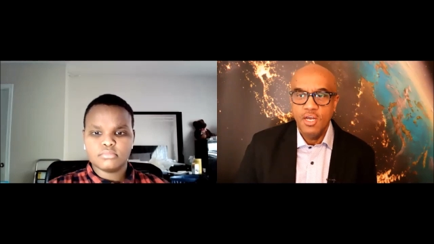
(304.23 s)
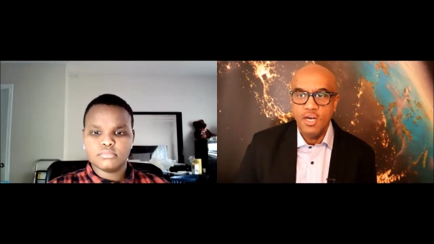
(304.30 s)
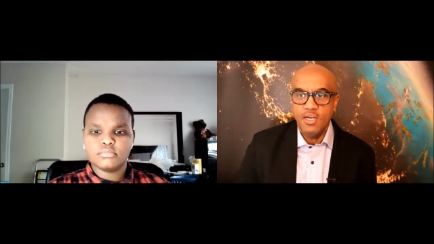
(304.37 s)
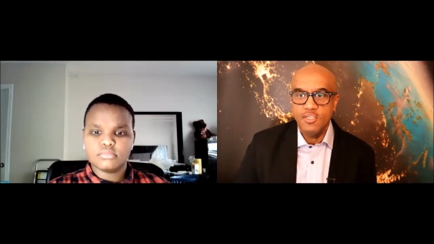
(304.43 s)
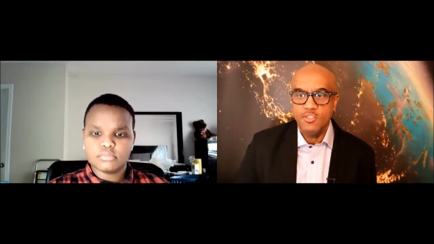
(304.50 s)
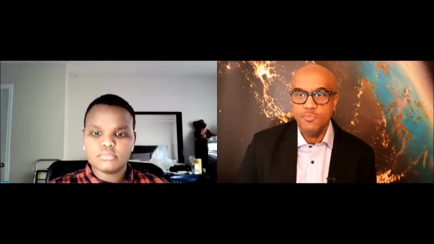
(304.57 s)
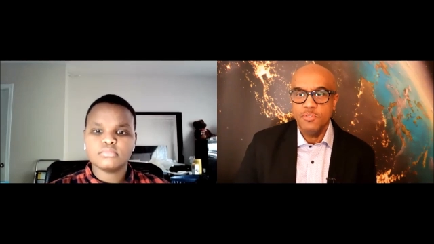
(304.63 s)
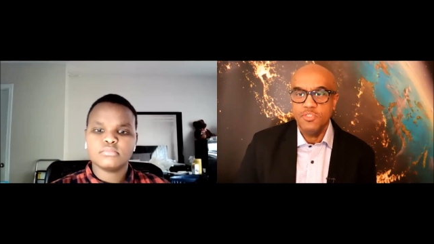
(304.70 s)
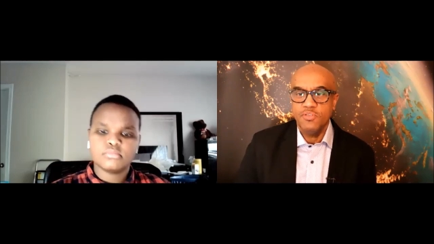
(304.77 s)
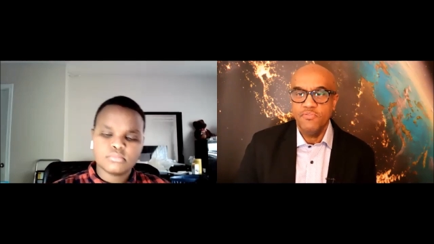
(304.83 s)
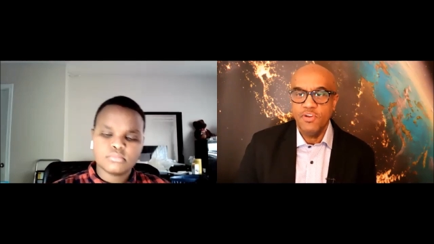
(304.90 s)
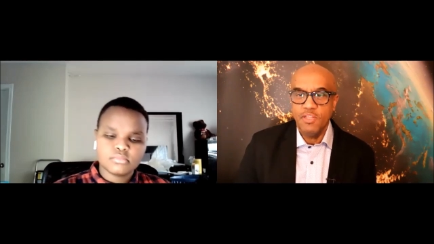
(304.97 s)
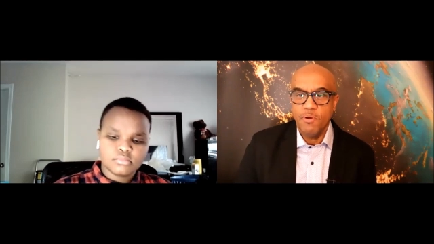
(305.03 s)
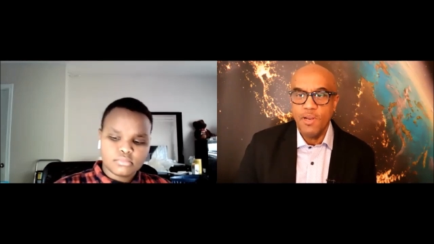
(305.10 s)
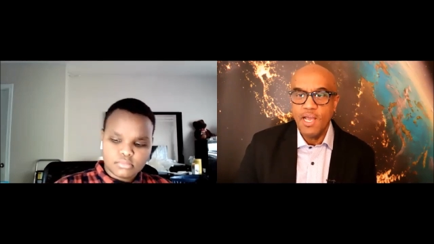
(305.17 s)
Speaker 1: uh,
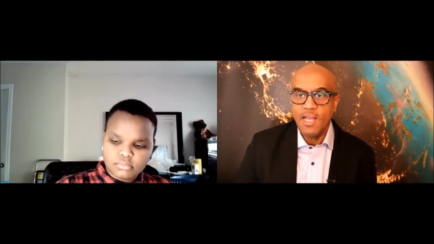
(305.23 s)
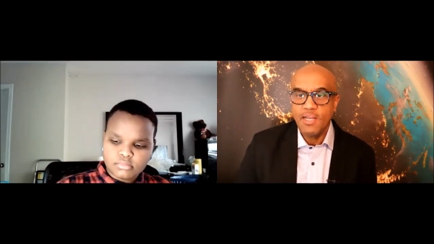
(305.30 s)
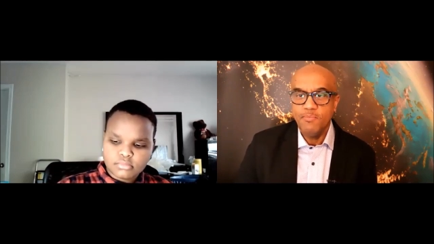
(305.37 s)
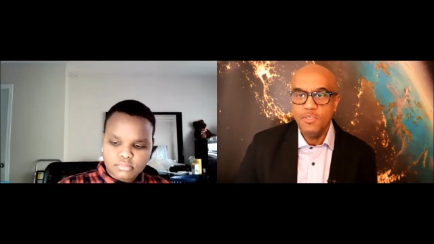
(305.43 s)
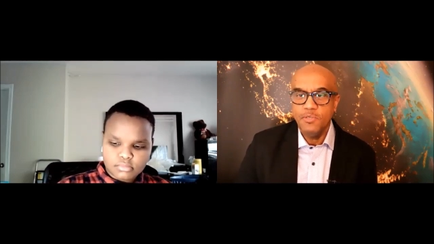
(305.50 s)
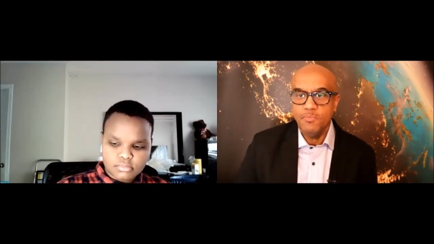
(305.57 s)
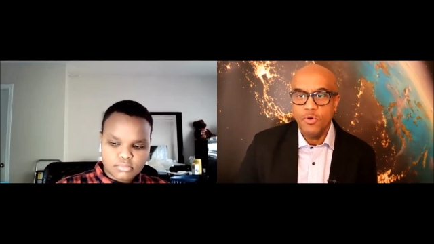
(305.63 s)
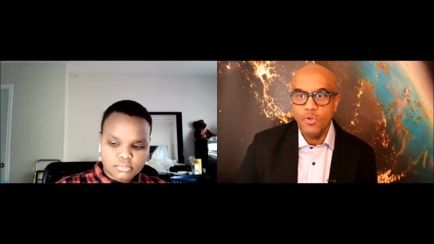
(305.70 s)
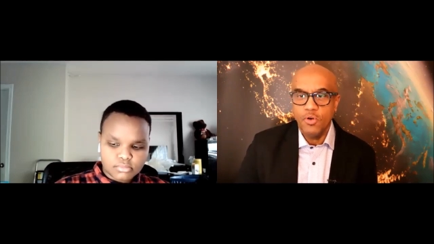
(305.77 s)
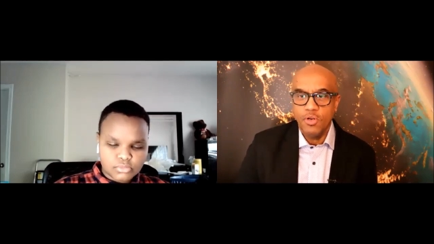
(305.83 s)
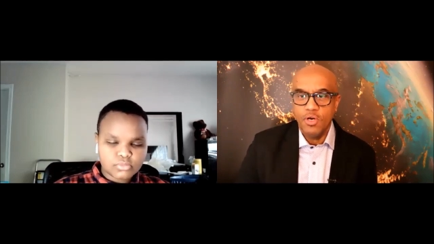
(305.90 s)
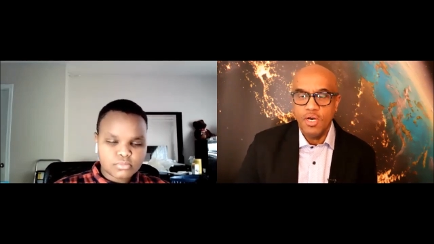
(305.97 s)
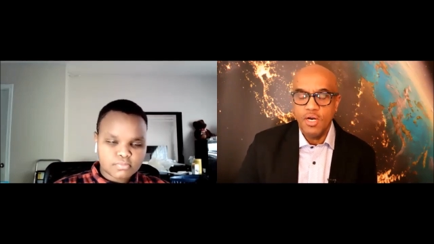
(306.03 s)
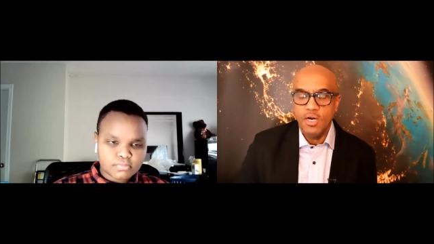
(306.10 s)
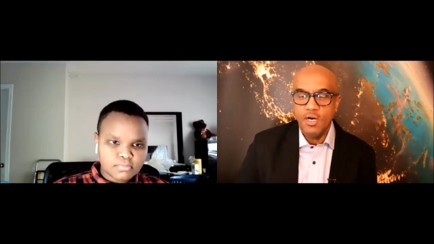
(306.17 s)
specifically black people
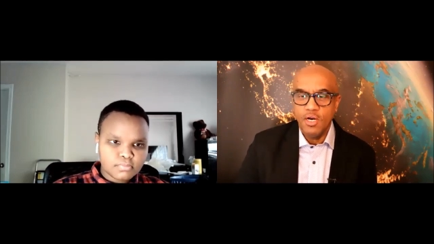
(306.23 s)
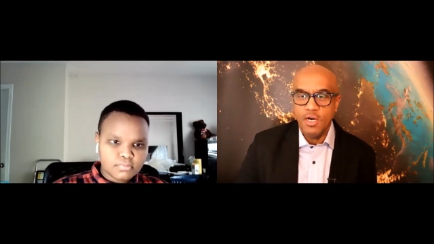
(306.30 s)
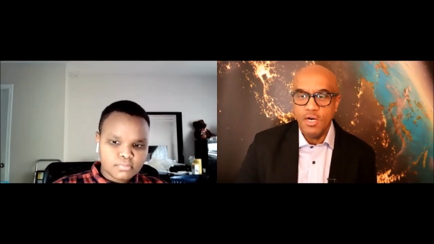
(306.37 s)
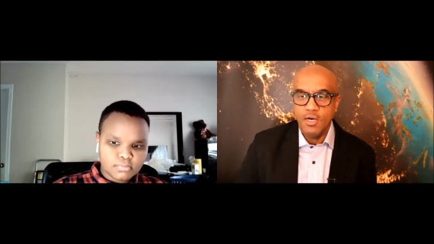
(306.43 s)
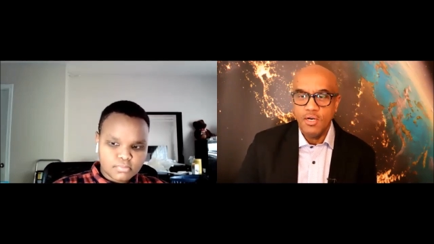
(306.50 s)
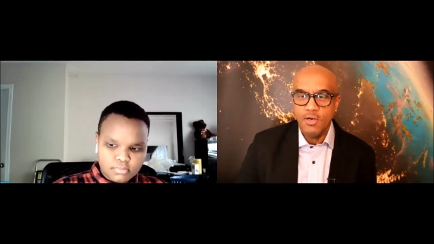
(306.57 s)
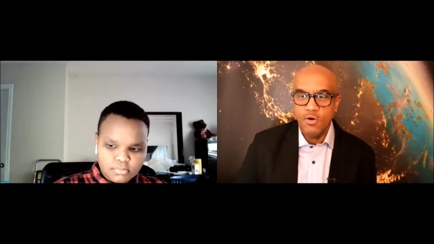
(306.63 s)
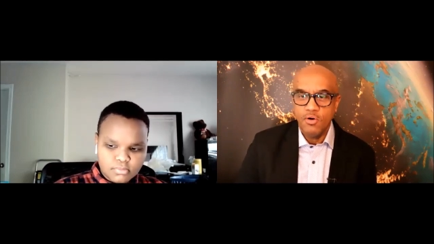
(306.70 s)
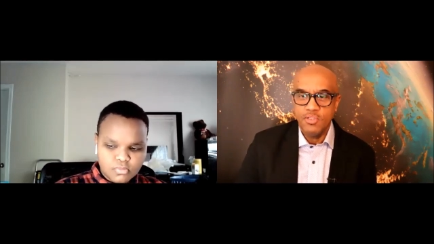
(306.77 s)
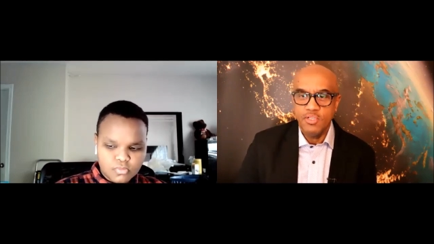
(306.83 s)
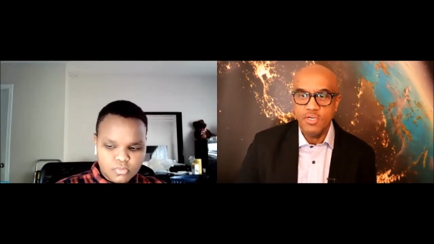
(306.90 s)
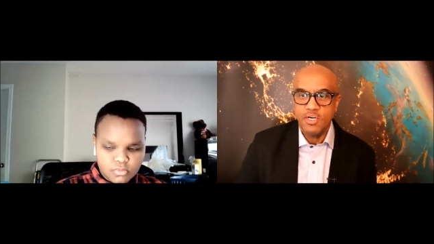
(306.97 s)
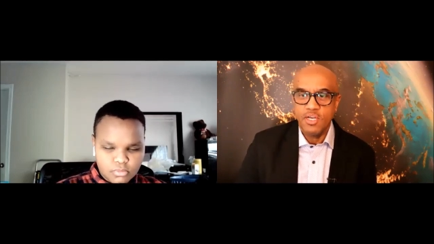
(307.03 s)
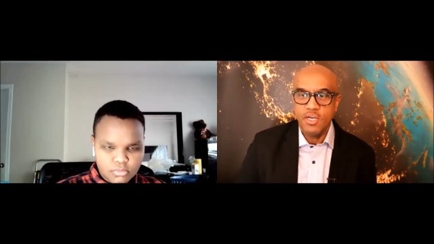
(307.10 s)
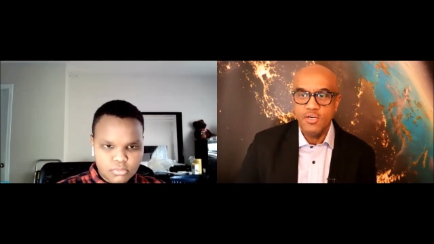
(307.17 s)
uh, uh, on
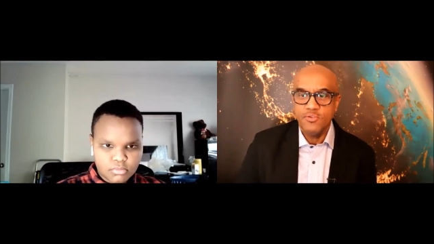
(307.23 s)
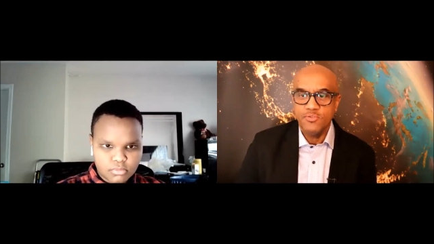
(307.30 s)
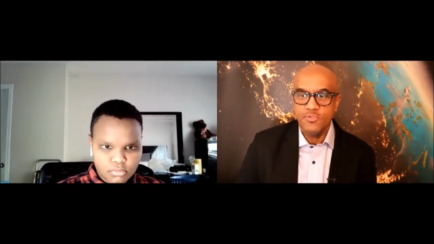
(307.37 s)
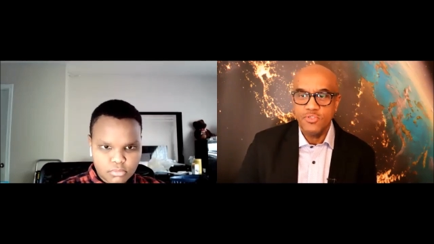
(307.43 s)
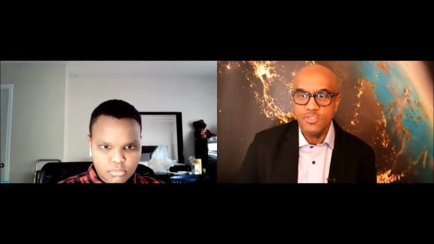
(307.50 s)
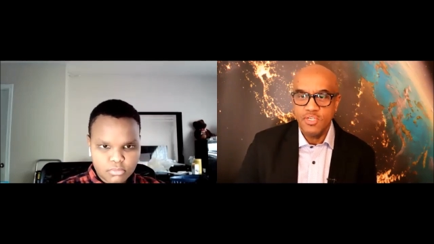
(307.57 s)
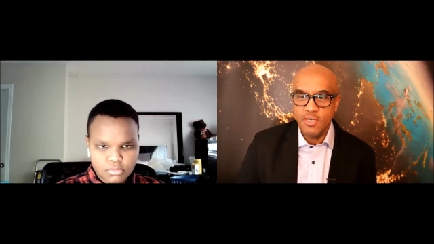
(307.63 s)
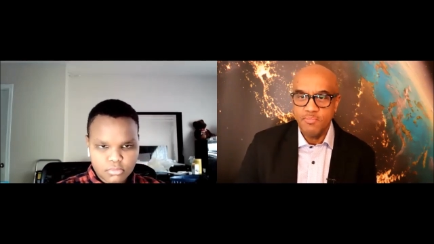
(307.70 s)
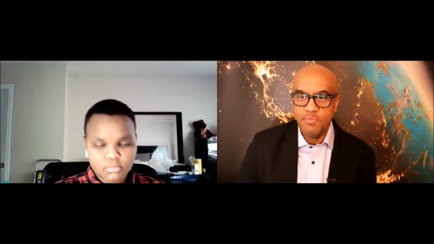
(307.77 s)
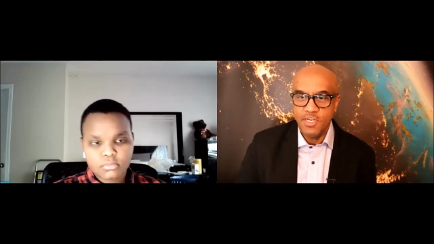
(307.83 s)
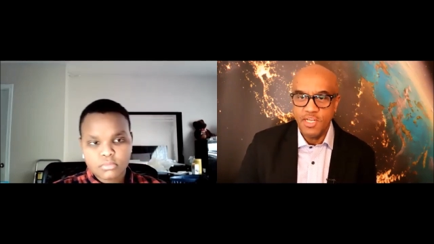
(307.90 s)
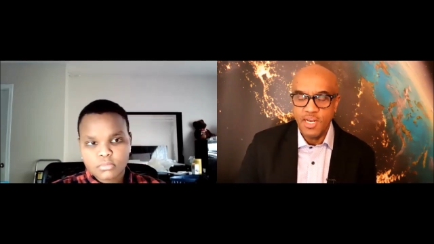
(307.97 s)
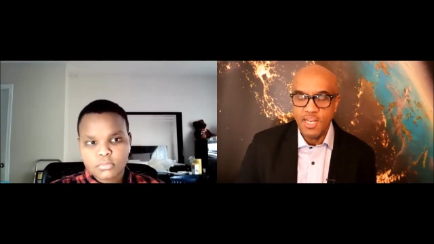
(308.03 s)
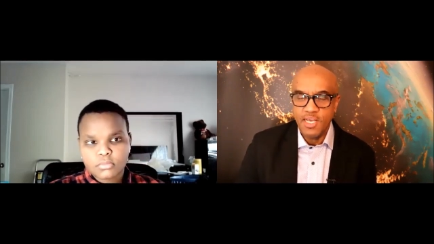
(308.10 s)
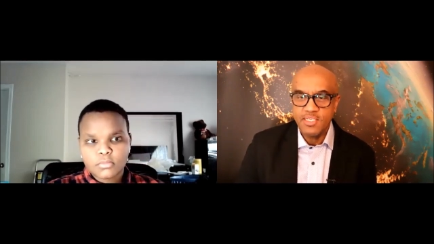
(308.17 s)
their councils are not
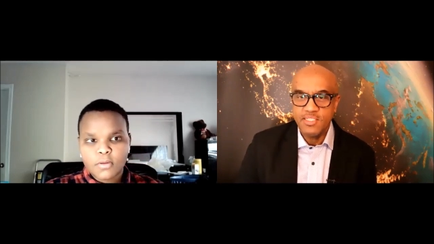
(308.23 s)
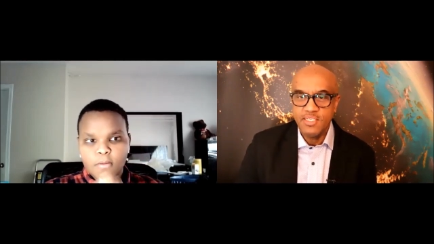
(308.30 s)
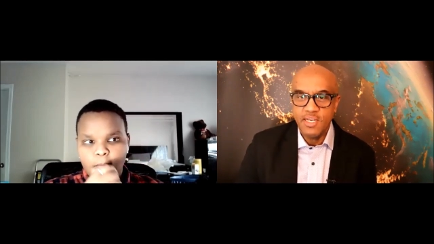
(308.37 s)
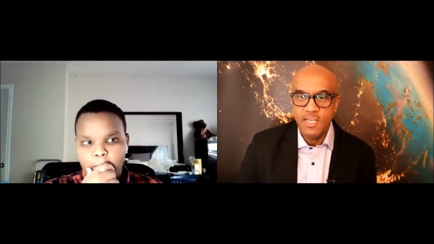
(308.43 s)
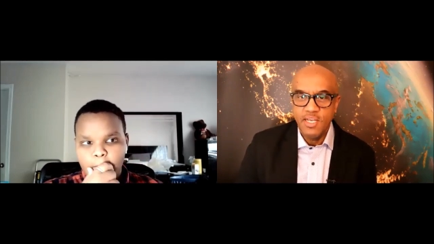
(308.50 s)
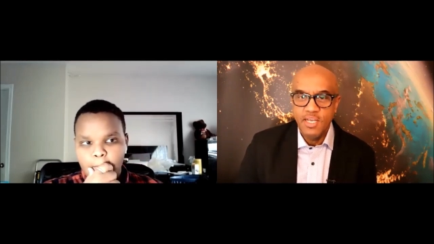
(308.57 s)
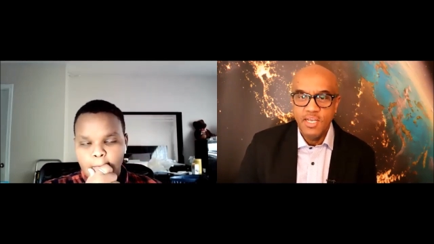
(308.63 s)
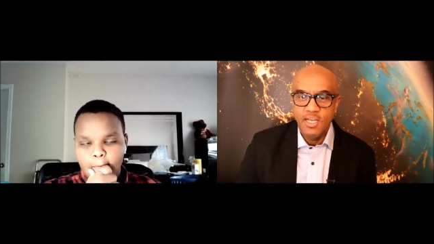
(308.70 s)
being elected.